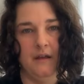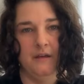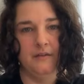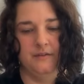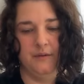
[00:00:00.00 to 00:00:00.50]

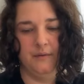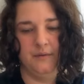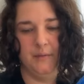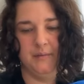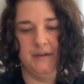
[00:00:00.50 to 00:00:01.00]
So,
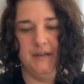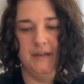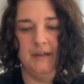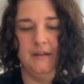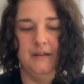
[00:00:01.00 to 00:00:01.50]
so
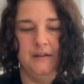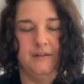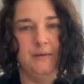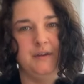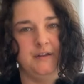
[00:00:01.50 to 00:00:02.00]
pretty.
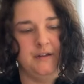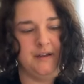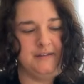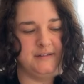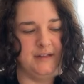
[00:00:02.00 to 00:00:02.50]
So what do you
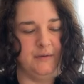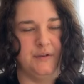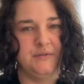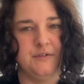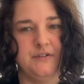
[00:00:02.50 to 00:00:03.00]
guys think?
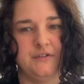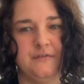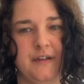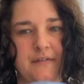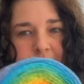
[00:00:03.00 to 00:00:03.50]
Which one's your
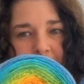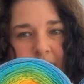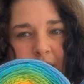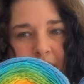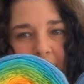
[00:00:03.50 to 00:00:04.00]
favorite?
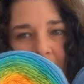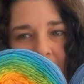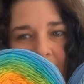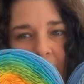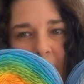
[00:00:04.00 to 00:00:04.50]

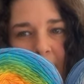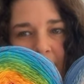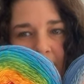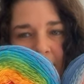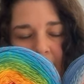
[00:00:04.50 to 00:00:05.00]
Do
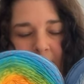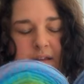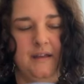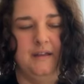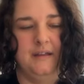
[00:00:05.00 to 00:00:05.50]
you like
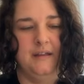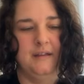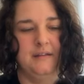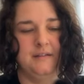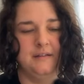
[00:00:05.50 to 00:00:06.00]

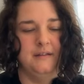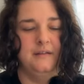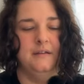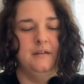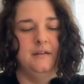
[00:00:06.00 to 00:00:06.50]
these?
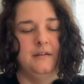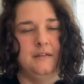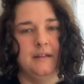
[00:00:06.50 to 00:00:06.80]
The